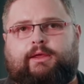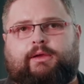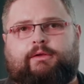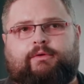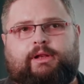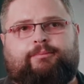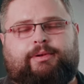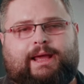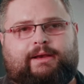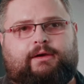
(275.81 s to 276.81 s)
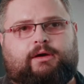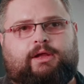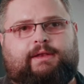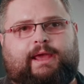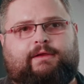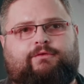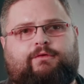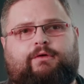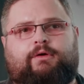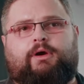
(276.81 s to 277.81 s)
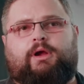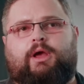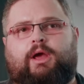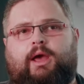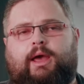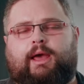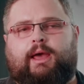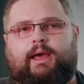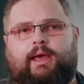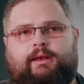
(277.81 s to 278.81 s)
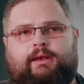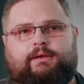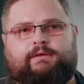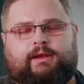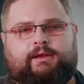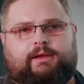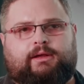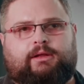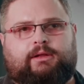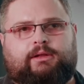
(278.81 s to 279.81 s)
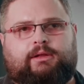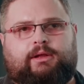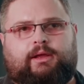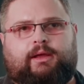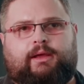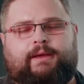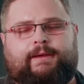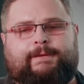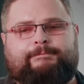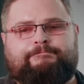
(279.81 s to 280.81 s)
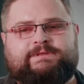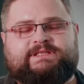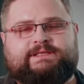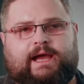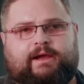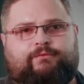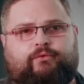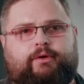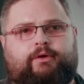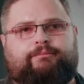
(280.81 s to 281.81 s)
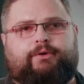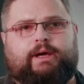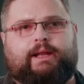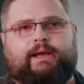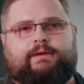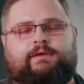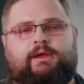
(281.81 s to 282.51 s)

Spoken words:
You can really plan the architecture and the technical stack for your product,